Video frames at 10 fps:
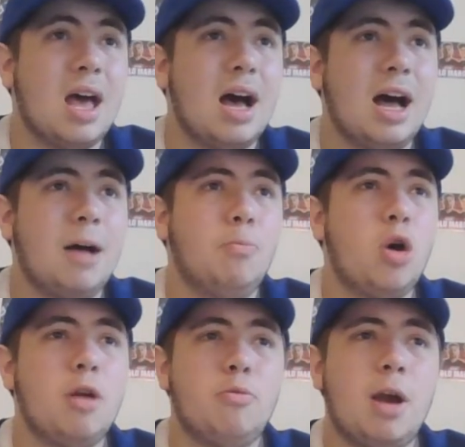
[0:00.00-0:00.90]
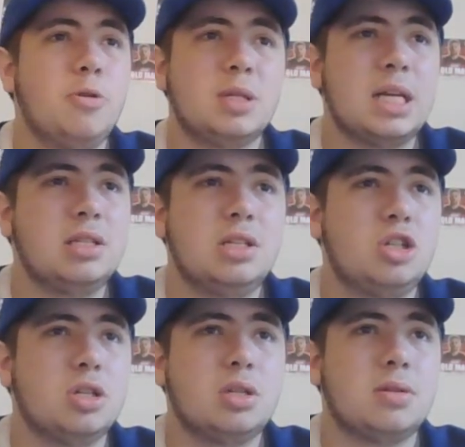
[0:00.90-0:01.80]
what it represents is
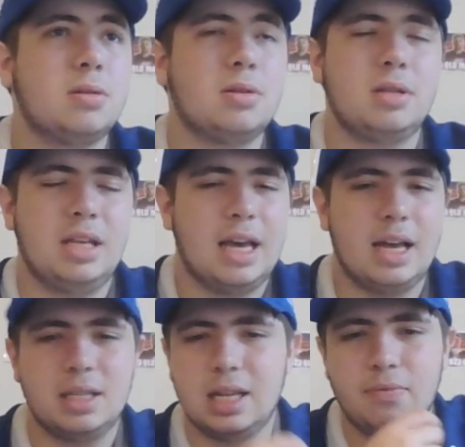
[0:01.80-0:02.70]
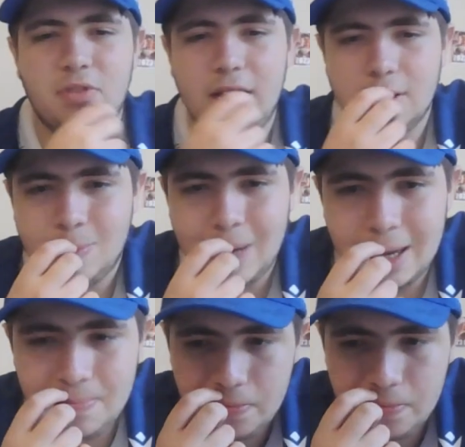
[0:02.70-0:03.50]
just, yeah, it's something else, man.